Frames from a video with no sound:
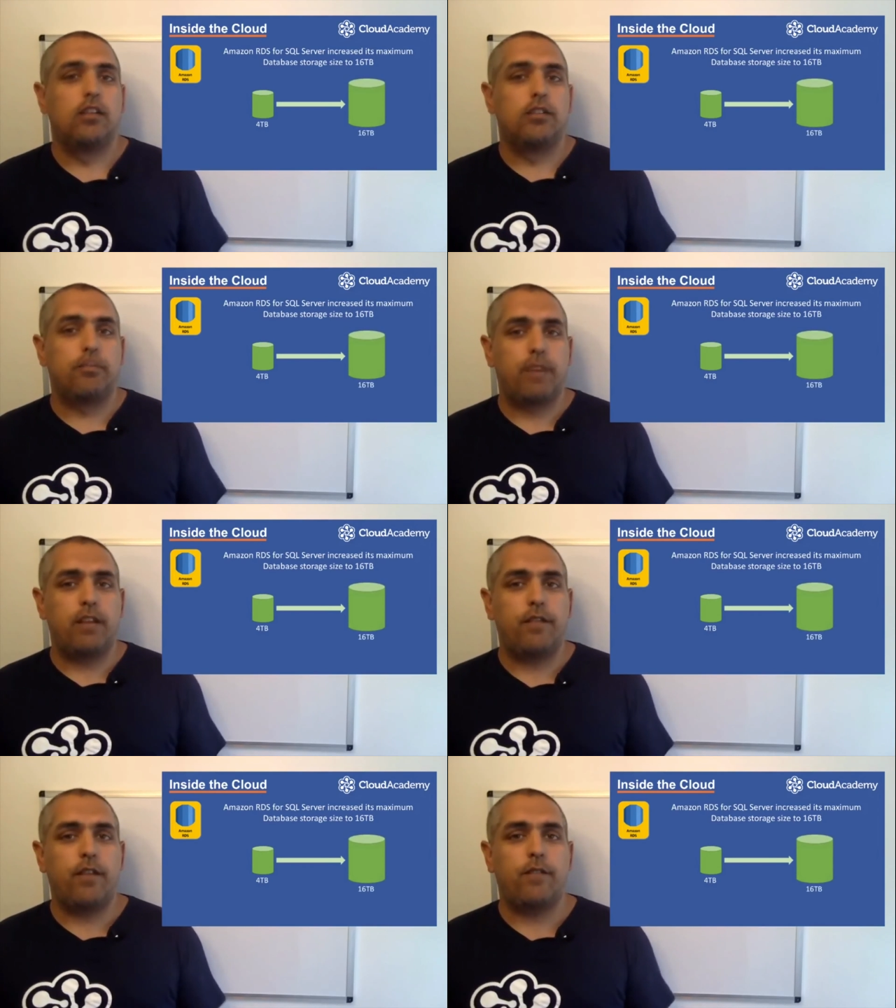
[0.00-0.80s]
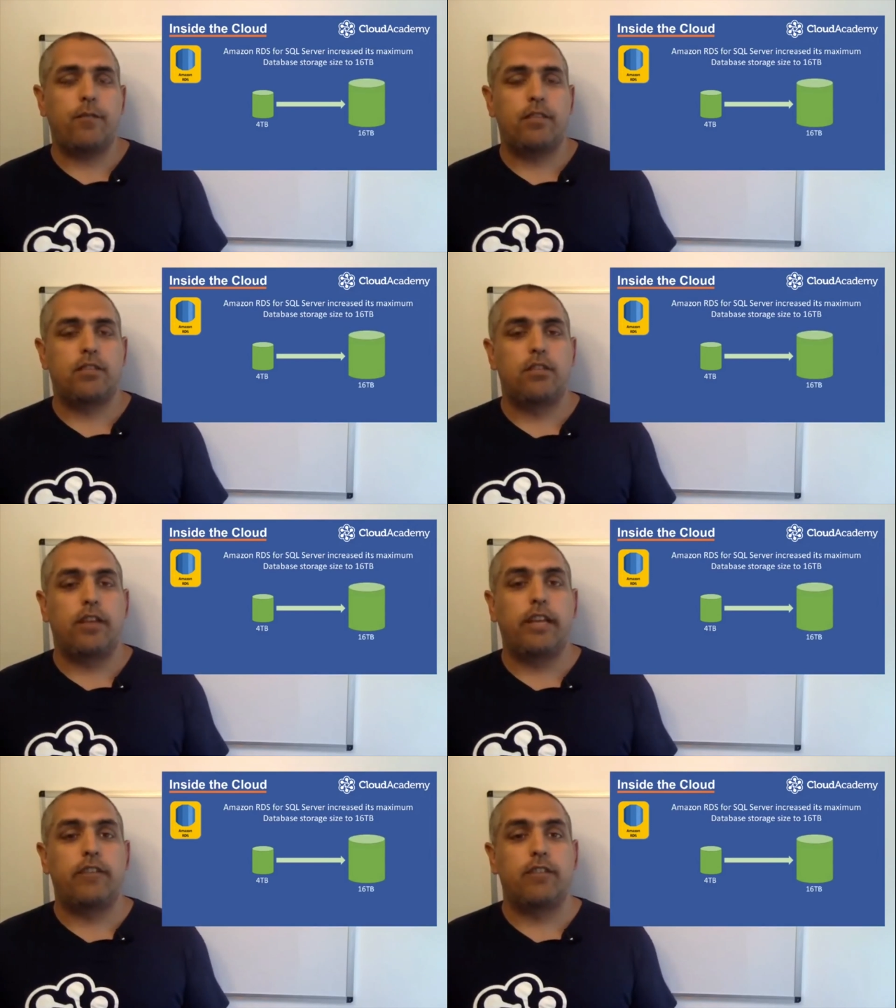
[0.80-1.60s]
To benefit from this new
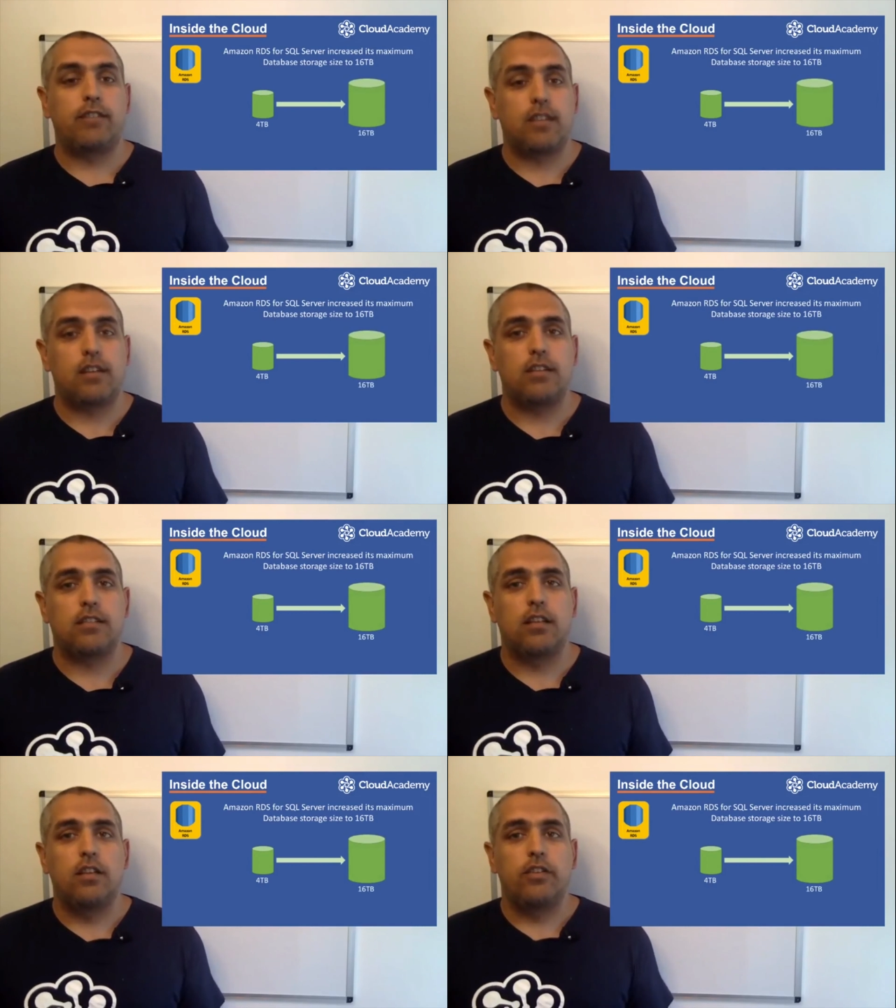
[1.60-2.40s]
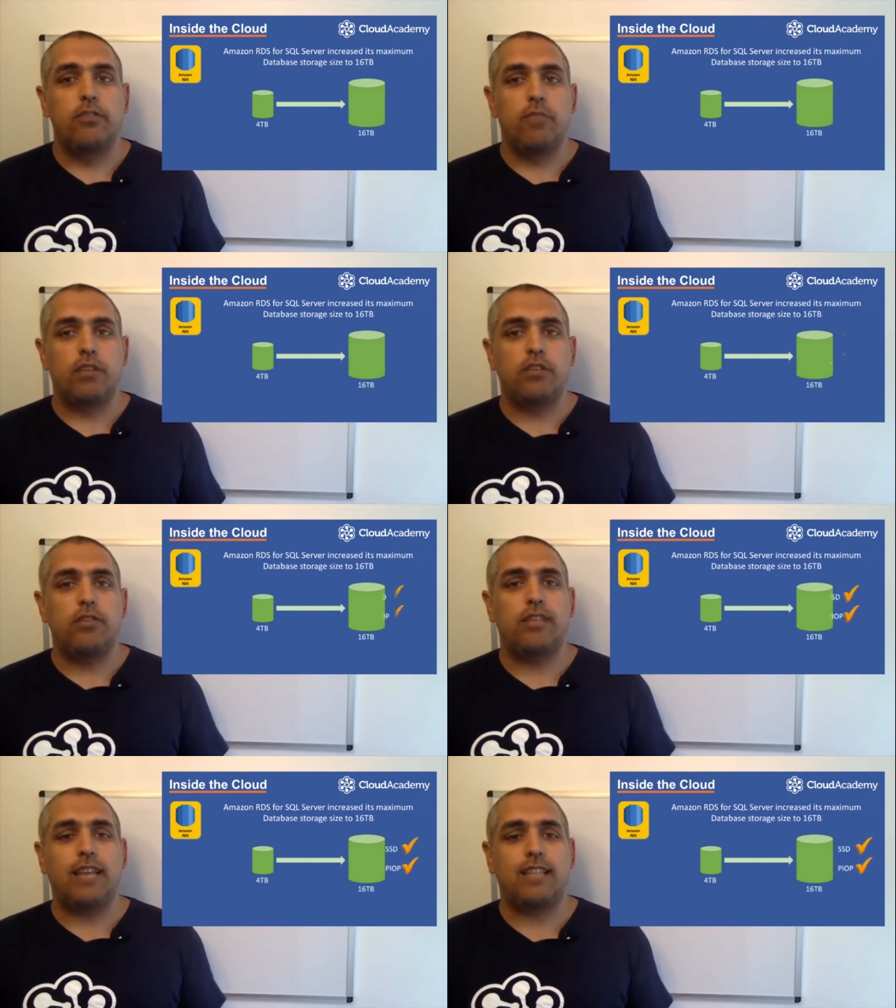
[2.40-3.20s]
increased size, you must
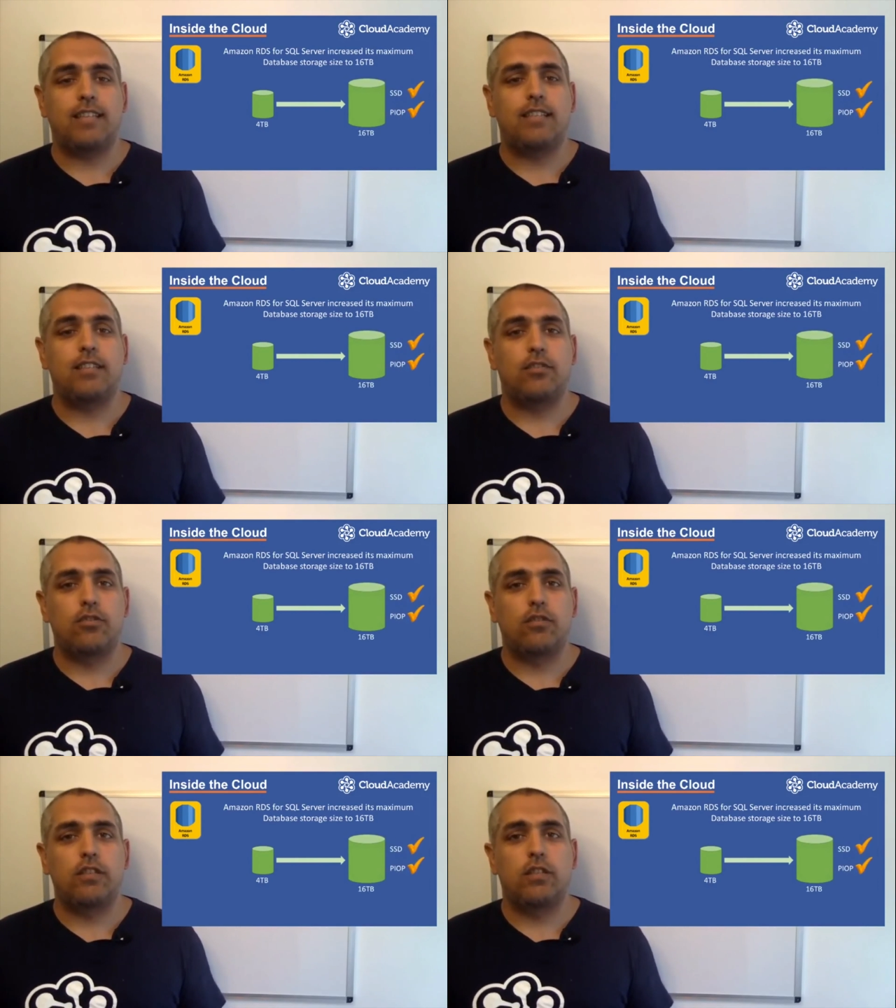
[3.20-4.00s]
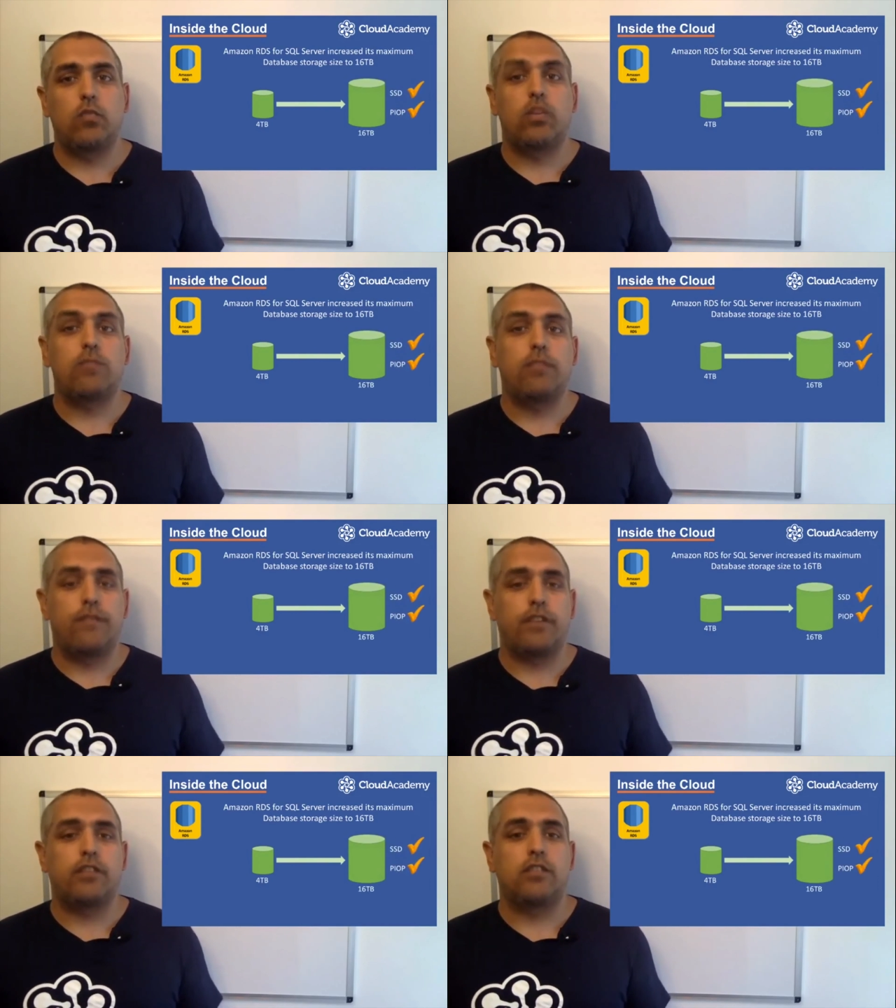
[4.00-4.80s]
use S S D storage with
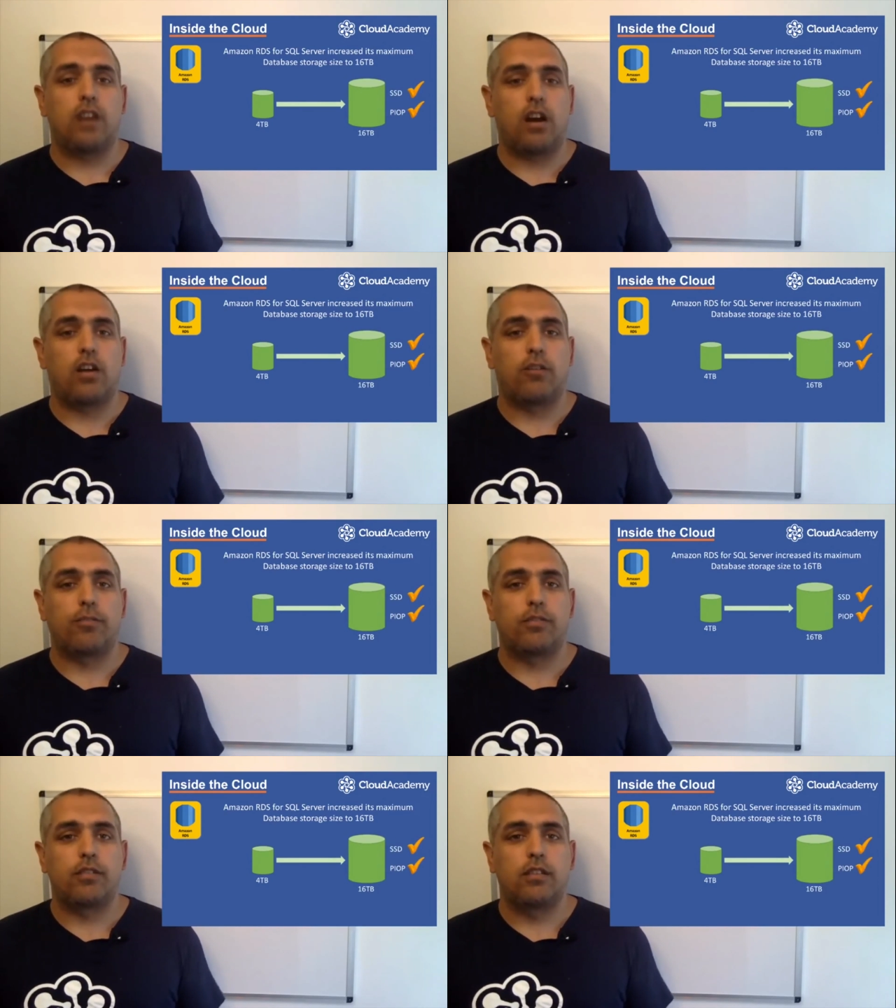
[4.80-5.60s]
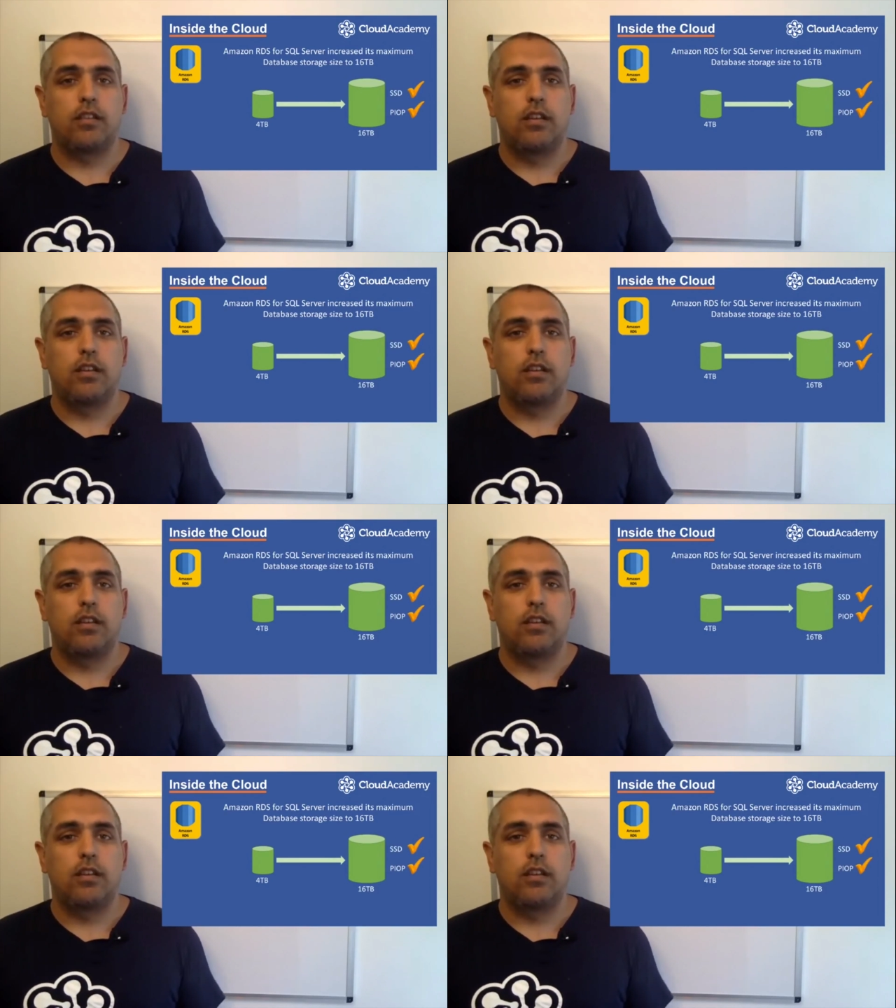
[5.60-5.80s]
provisioned I O P S.